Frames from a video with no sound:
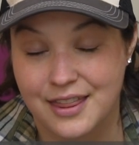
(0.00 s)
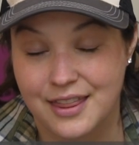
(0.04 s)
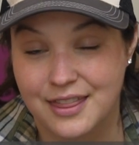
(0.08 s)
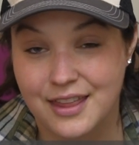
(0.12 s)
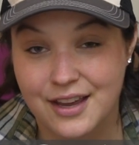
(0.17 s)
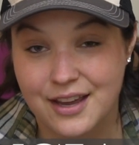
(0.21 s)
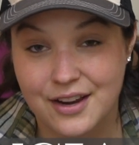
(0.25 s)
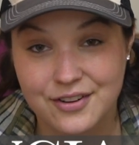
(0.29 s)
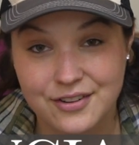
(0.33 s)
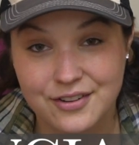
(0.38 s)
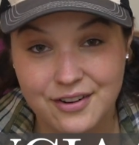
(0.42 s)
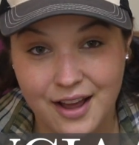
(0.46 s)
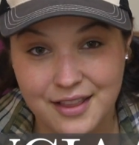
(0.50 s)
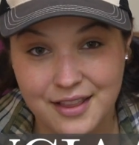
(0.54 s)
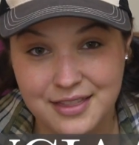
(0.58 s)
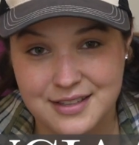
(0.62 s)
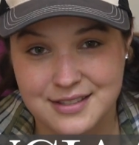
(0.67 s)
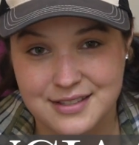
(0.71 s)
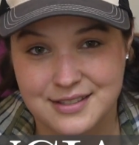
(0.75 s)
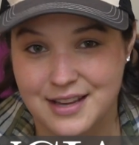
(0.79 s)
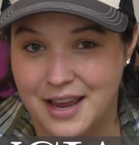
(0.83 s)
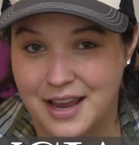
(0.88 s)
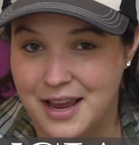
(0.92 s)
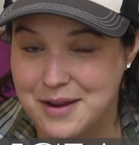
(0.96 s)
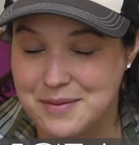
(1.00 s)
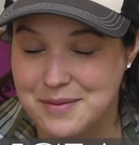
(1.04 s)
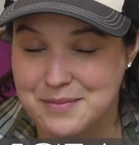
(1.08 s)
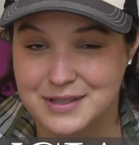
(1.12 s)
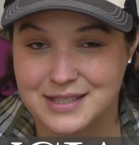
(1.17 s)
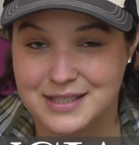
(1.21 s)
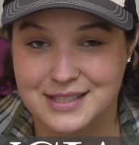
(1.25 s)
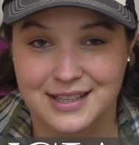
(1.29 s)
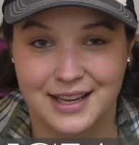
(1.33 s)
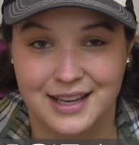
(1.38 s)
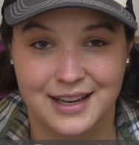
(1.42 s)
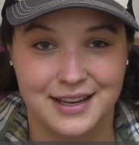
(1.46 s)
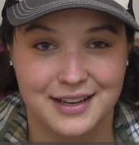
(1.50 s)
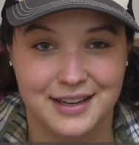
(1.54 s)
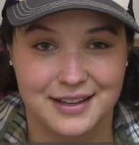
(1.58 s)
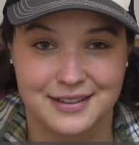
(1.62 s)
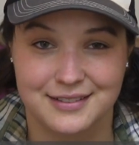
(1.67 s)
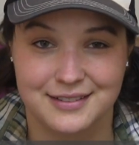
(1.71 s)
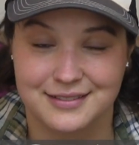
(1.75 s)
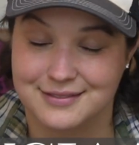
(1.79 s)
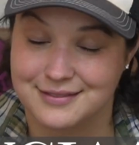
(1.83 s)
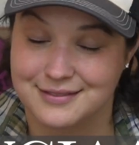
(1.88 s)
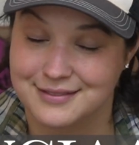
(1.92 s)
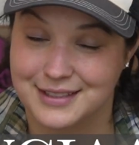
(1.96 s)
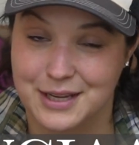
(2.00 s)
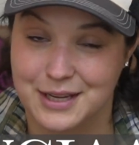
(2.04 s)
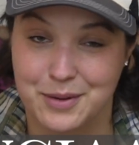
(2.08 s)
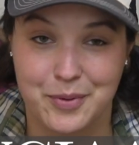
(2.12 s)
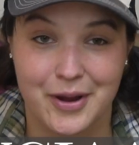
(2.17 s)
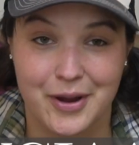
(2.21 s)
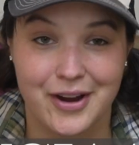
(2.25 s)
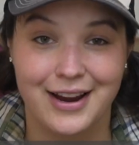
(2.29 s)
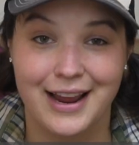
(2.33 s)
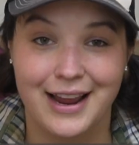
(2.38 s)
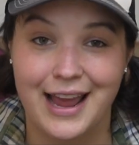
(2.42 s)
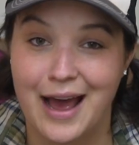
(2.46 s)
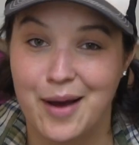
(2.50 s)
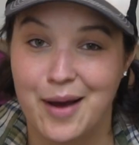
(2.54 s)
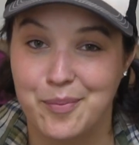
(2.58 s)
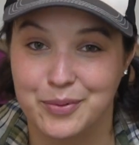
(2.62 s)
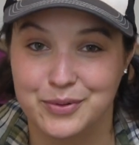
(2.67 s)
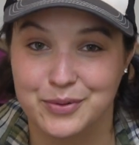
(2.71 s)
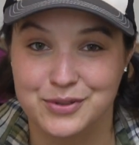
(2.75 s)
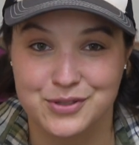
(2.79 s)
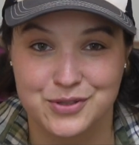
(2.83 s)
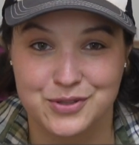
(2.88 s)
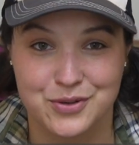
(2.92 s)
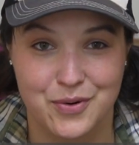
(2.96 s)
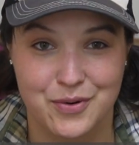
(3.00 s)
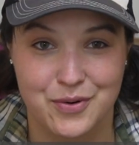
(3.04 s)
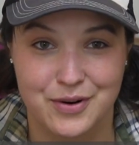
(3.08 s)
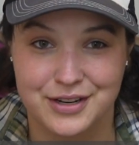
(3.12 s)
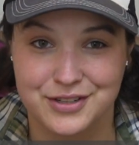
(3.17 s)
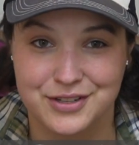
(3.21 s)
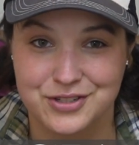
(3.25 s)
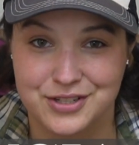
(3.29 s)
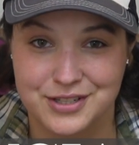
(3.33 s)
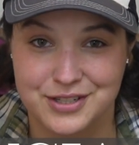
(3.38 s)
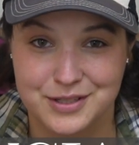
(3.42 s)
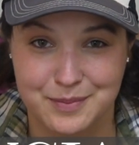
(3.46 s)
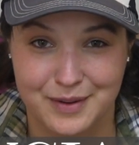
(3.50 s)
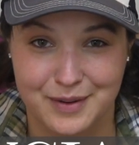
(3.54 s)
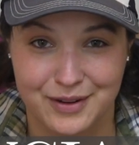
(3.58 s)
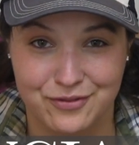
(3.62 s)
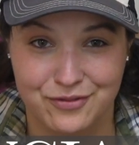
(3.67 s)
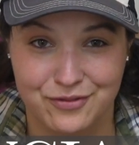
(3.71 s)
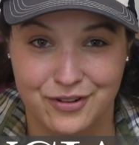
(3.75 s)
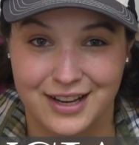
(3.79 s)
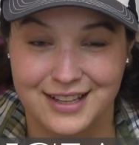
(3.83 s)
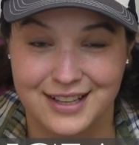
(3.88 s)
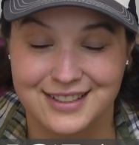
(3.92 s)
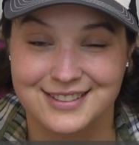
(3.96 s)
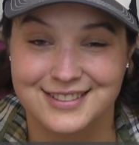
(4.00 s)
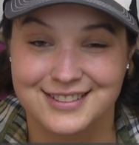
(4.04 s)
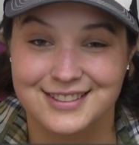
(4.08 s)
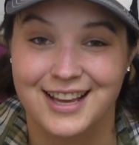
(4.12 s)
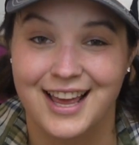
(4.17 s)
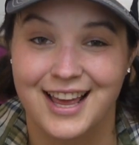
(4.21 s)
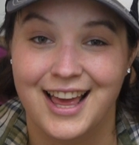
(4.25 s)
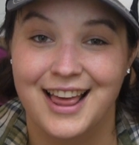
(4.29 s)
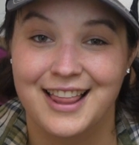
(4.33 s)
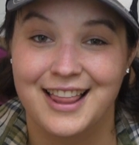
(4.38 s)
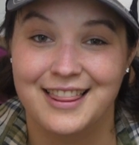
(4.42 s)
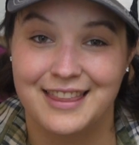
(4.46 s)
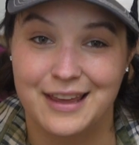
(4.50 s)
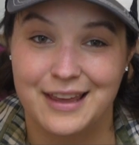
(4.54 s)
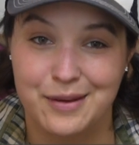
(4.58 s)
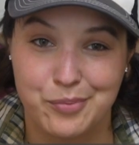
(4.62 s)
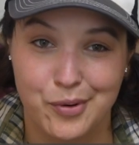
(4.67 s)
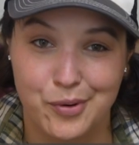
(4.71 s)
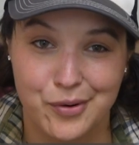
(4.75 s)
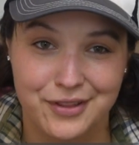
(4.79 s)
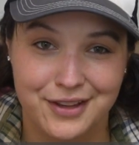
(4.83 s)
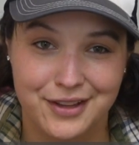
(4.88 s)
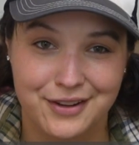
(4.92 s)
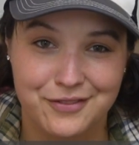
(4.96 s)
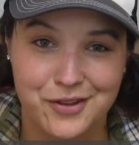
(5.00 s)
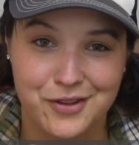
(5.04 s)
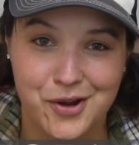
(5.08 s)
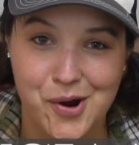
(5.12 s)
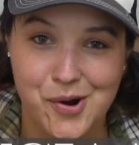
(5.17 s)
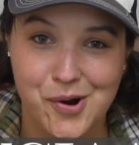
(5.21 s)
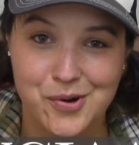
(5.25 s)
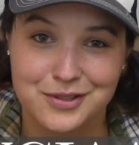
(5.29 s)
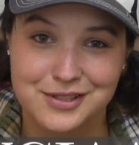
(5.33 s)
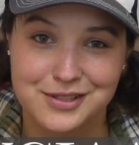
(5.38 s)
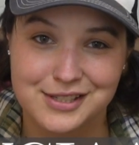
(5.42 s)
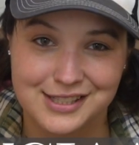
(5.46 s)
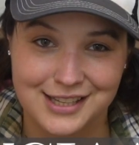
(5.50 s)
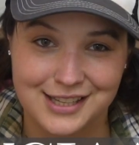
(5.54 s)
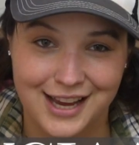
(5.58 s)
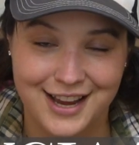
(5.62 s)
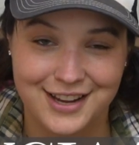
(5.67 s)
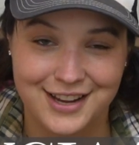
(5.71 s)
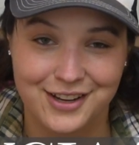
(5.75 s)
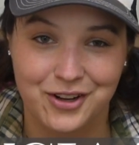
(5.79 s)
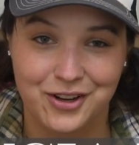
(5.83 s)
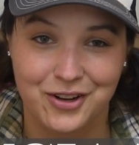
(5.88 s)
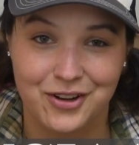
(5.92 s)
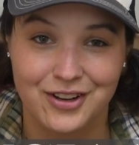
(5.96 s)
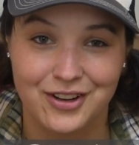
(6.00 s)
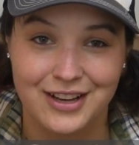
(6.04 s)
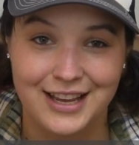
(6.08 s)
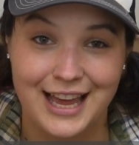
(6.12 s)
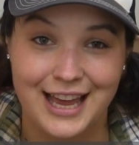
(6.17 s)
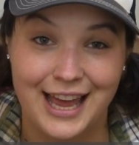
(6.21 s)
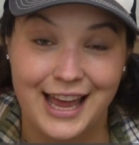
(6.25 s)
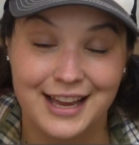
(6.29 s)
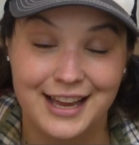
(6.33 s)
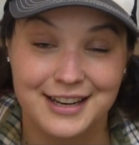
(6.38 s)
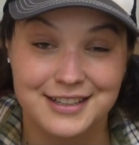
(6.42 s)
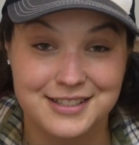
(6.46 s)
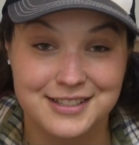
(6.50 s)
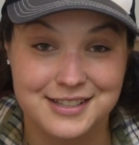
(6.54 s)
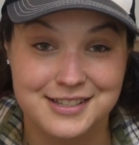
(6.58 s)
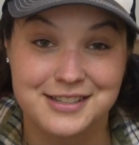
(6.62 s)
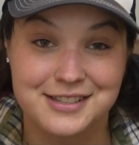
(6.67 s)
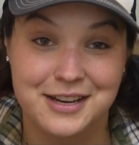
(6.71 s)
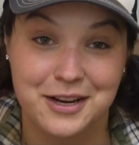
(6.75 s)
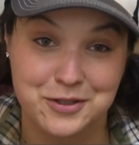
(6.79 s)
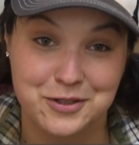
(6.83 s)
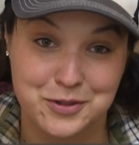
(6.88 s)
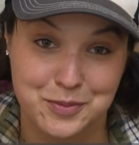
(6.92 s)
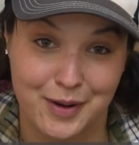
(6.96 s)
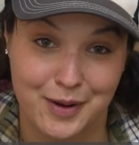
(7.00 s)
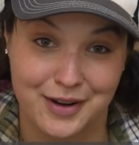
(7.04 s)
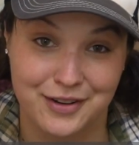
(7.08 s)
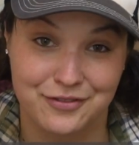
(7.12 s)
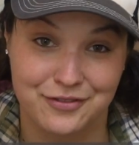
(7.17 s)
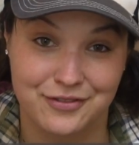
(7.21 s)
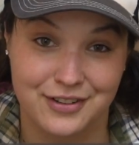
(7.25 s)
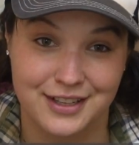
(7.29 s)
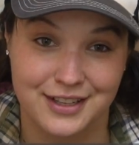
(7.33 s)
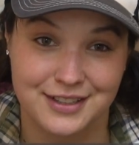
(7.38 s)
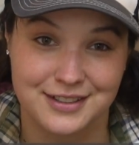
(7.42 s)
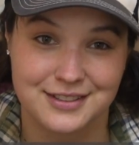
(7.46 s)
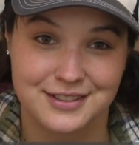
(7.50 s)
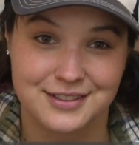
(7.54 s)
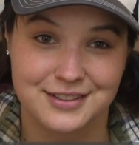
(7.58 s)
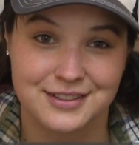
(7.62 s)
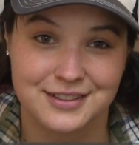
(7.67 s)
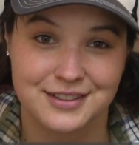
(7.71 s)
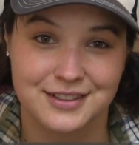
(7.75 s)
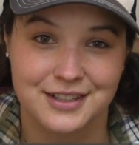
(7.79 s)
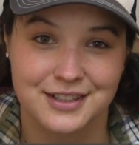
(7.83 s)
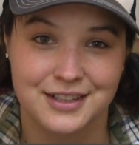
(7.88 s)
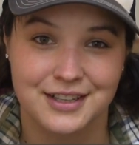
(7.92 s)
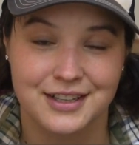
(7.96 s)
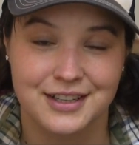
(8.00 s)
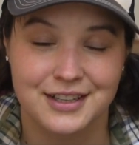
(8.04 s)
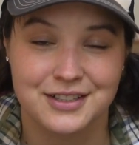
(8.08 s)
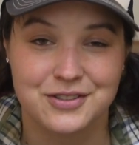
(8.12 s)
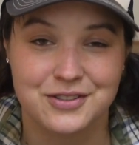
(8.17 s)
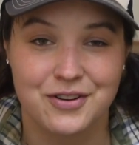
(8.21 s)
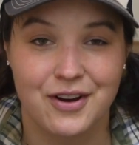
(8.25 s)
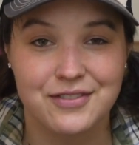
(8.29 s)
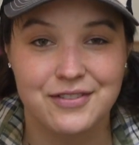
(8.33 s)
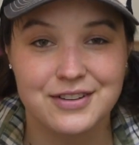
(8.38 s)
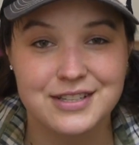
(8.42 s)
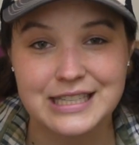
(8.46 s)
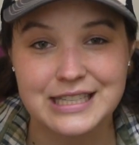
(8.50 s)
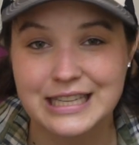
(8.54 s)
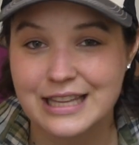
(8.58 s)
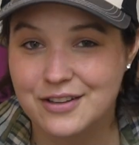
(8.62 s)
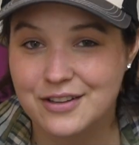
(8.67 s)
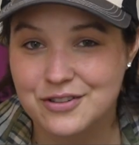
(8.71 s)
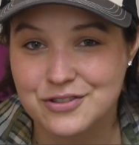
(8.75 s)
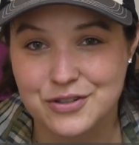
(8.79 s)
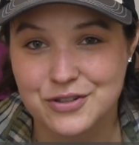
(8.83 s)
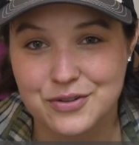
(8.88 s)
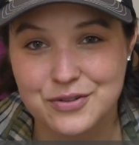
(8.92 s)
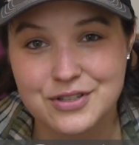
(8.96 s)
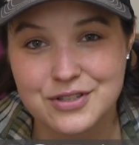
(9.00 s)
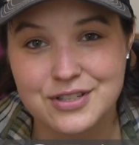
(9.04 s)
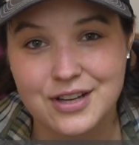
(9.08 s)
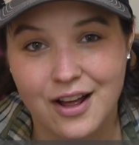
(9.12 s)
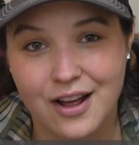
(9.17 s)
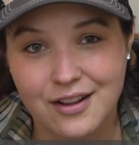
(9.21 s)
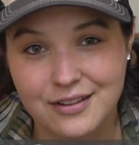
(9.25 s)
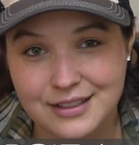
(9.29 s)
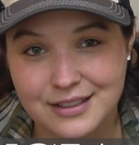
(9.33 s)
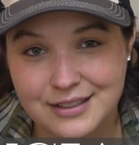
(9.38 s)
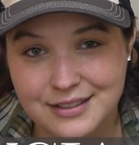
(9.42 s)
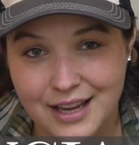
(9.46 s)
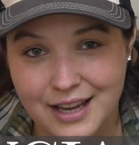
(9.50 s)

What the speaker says: They are not the same. It's like comparing apples to oranges, my friends. They both have their own style and distinct benefits. So obviously there's no solid